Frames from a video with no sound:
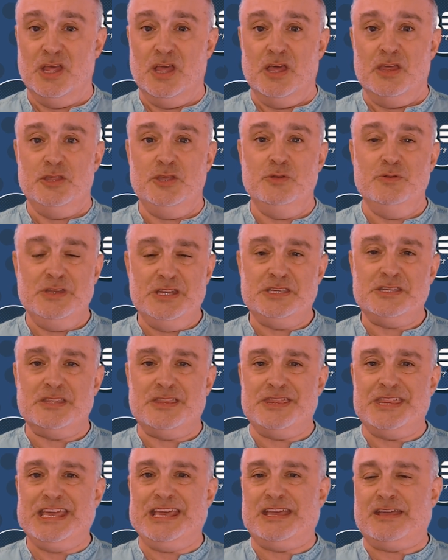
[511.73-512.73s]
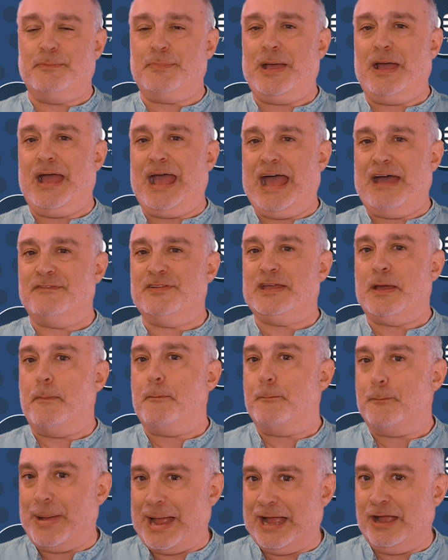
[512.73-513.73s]
you need to think about having a
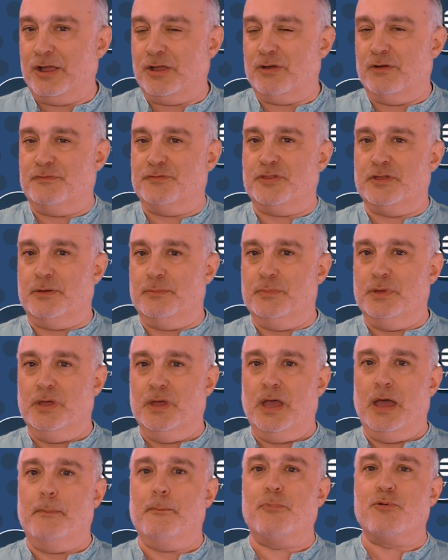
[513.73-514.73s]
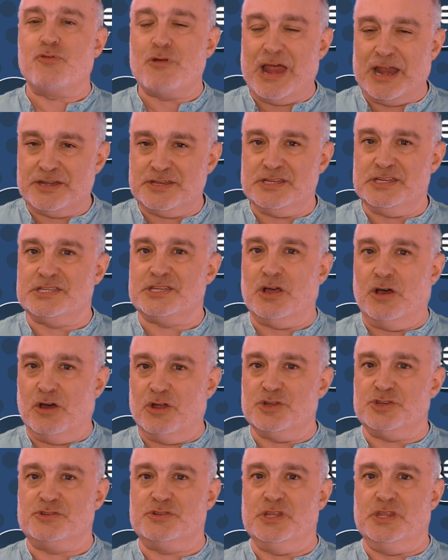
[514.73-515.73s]
bank of them and practice
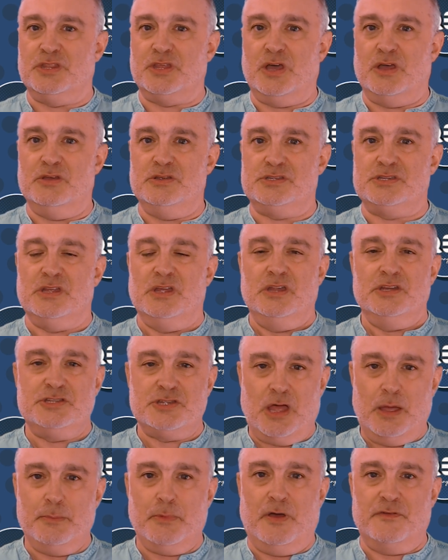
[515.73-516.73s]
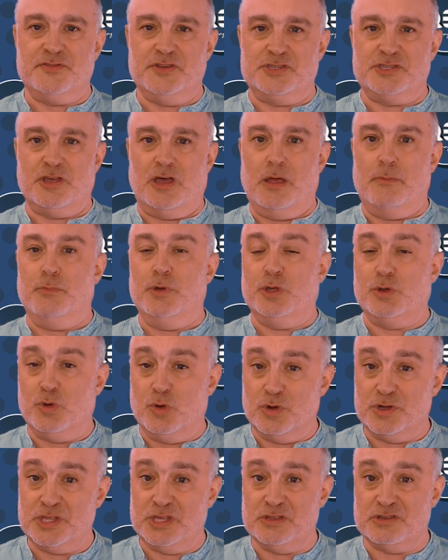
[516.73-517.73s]
answering those time after time,
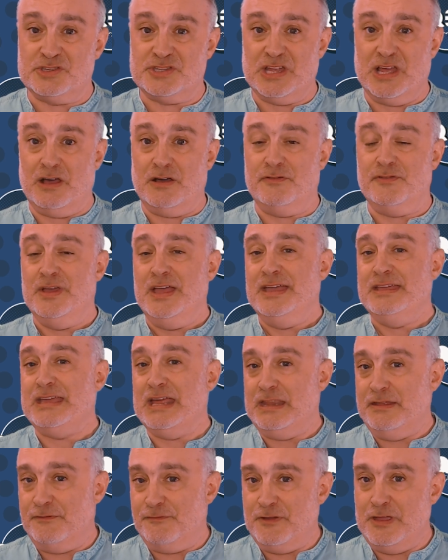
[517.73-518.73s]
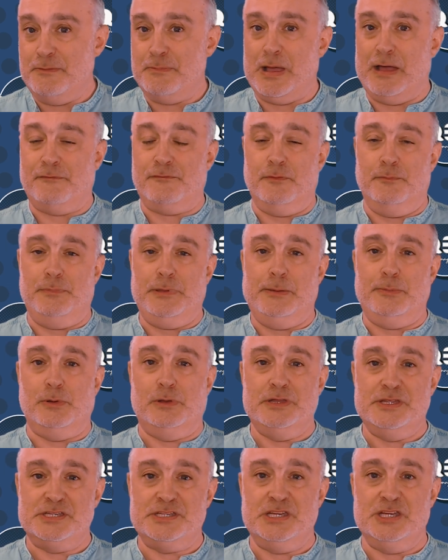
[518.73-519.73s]
recording yourself, getting feedback from people
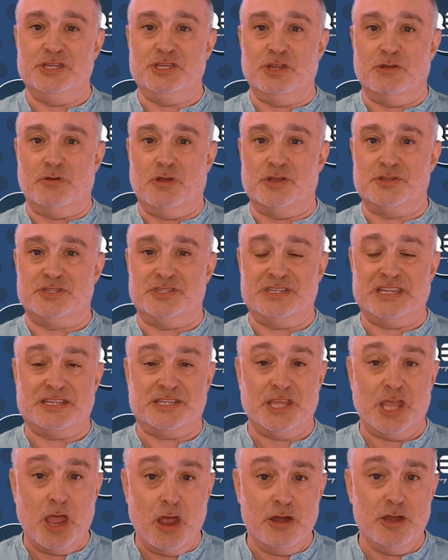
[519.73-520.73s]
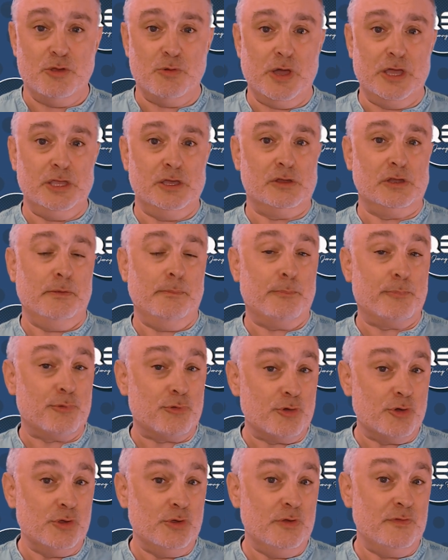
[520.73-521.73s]
listening to your answers. That's the only way you'll
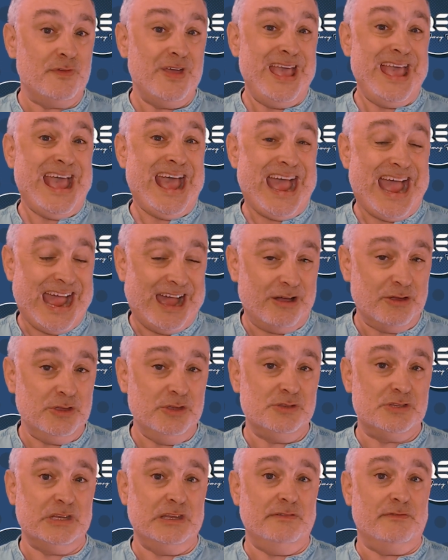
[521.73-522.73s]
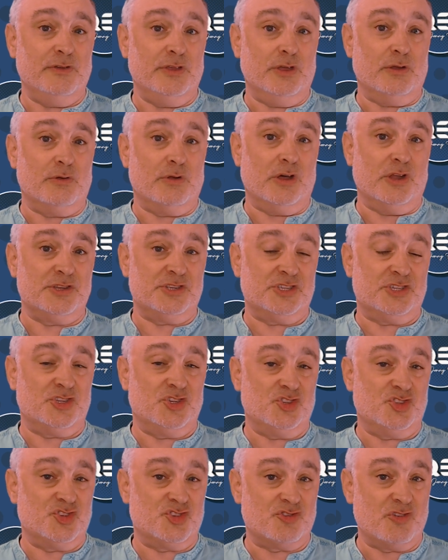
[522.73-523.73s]
improve how you deliver your answers
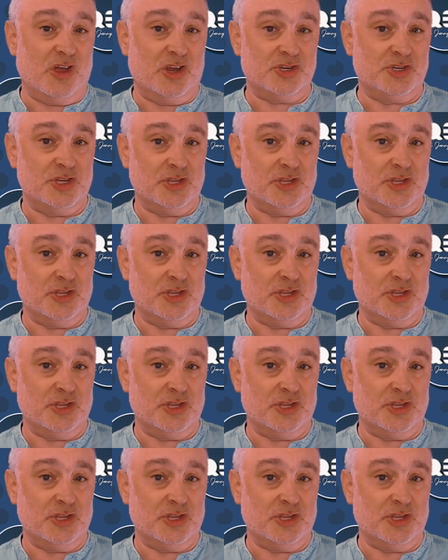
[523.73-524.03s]
and structure